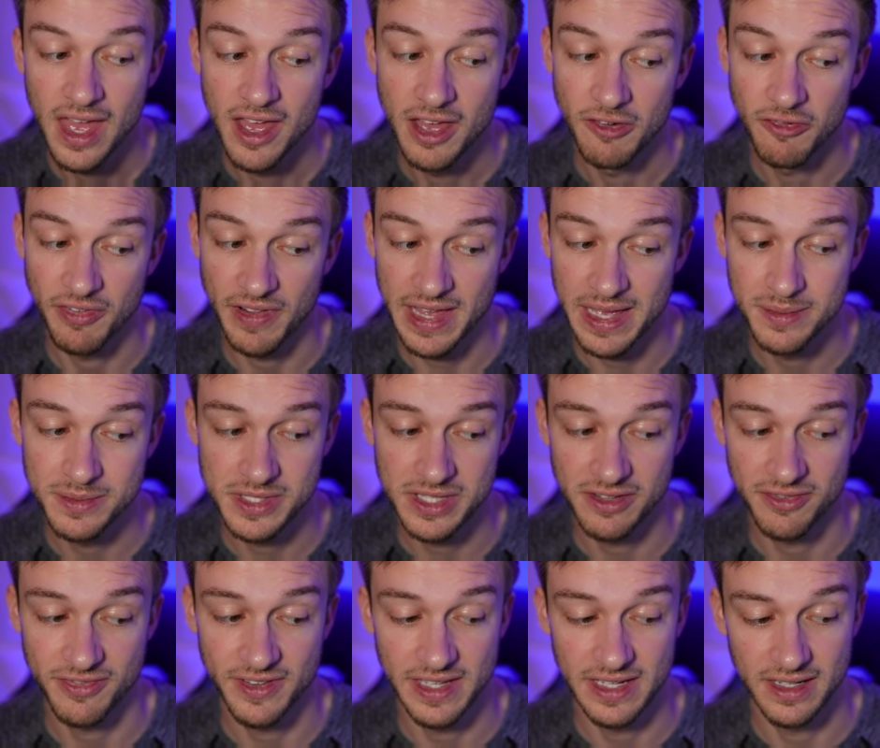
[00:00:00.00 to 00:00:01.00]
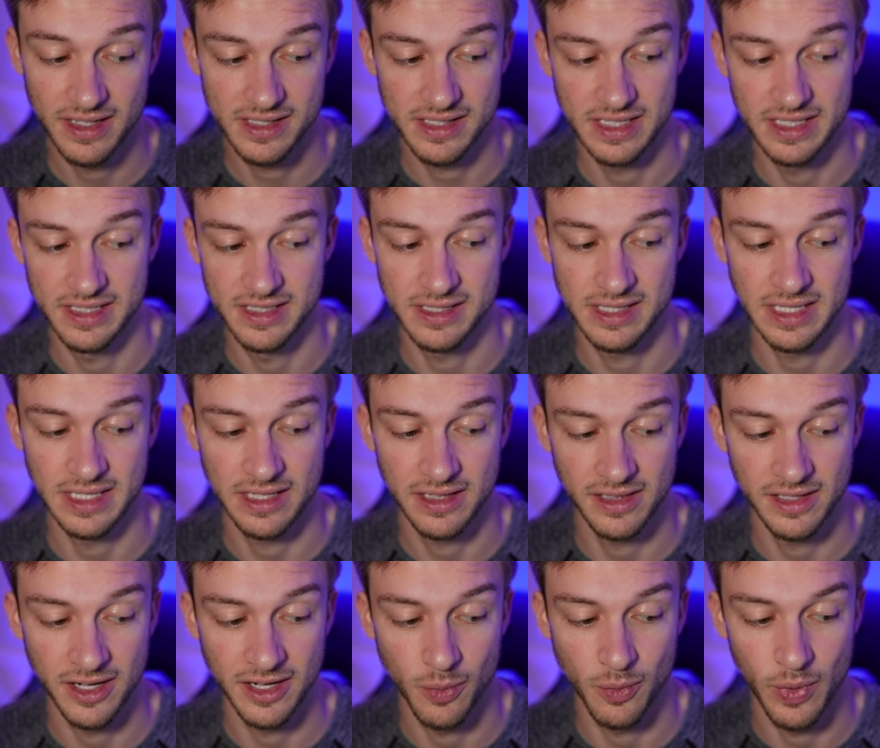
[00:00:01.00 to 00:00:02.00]
Flames of the Phoenix is the
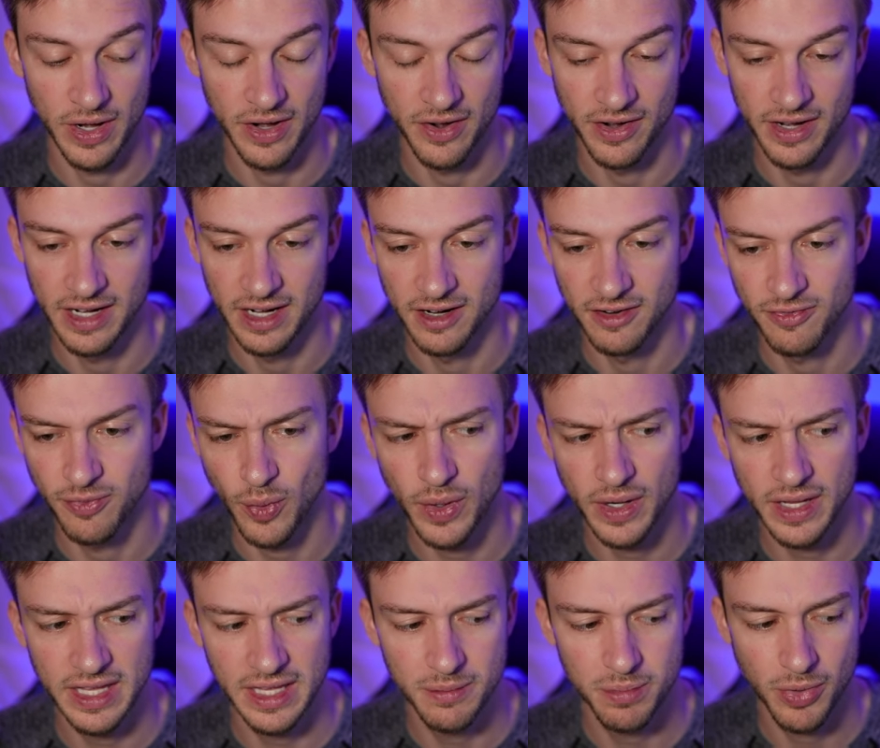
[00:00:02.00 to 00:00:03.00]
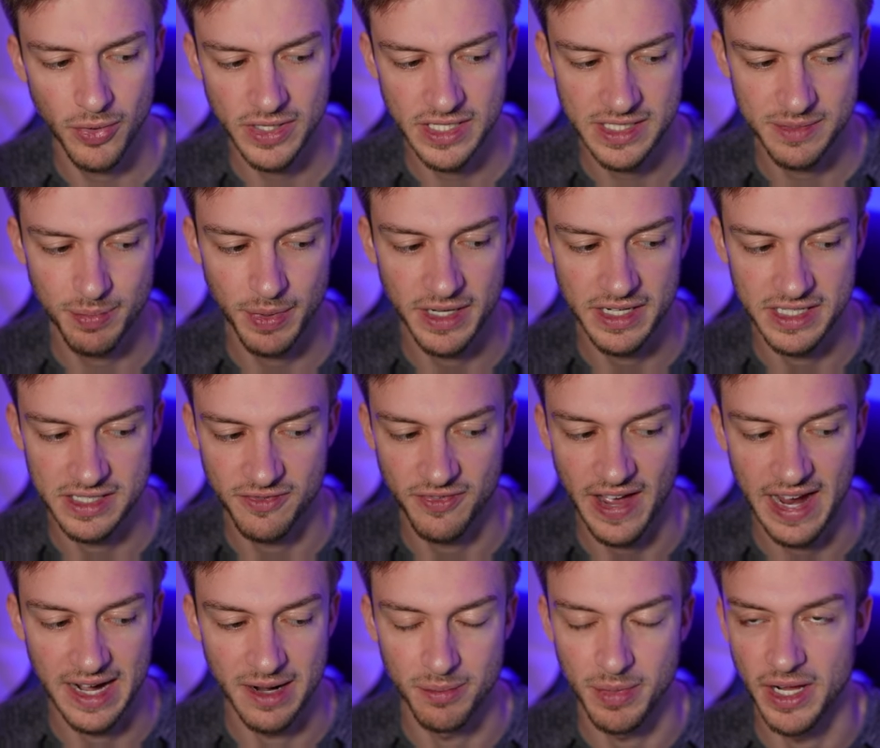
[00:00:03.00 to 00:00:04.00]
clear winner here. Four ki points, but it's
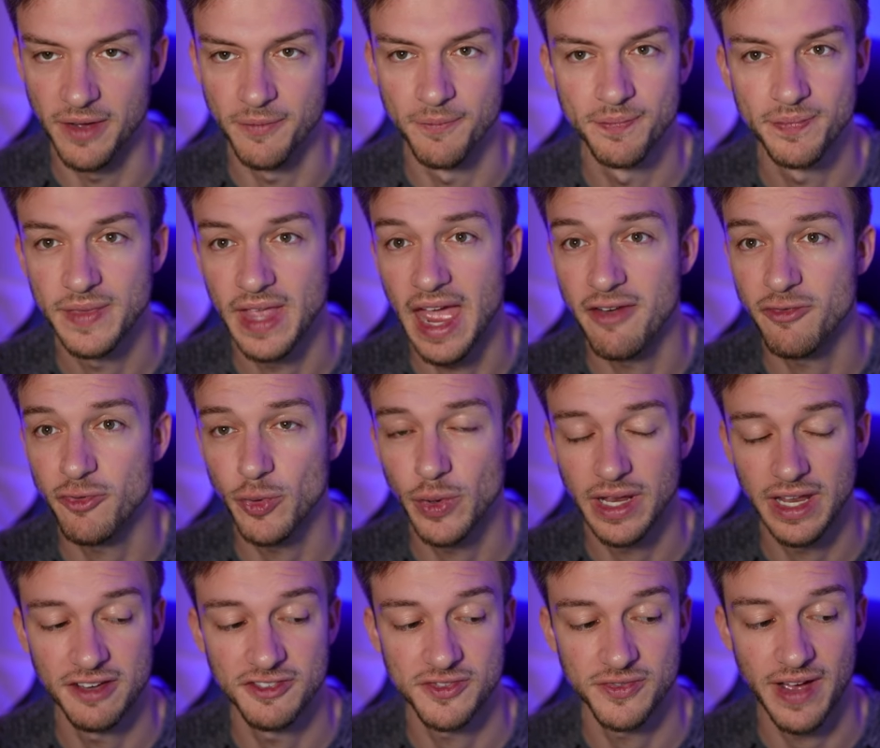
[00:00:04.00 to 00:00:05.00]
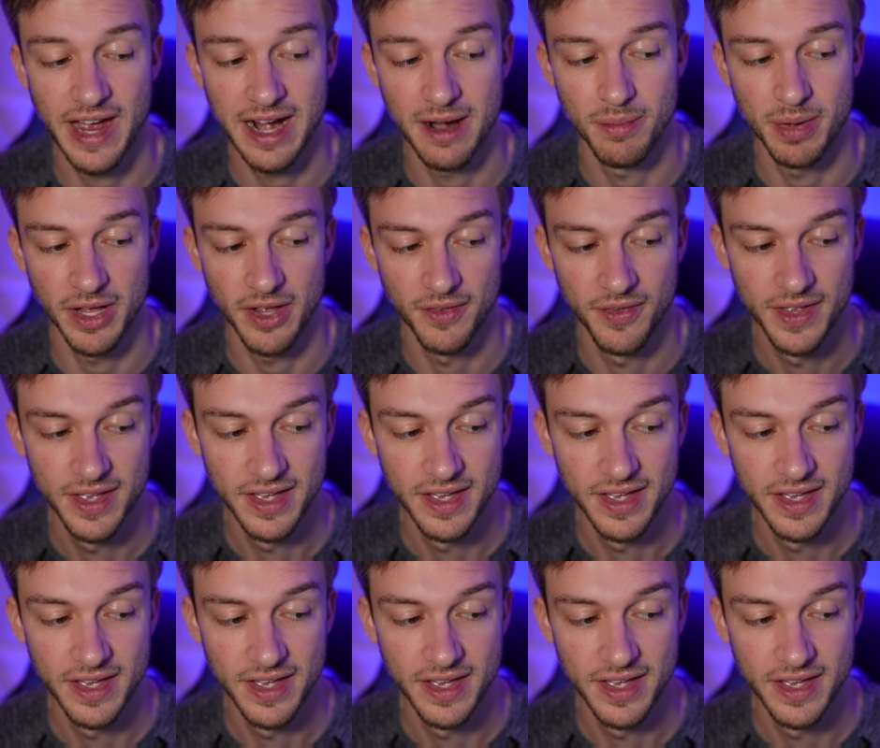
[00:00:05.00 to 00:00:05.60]
Fireball. Everyone loves Fireball.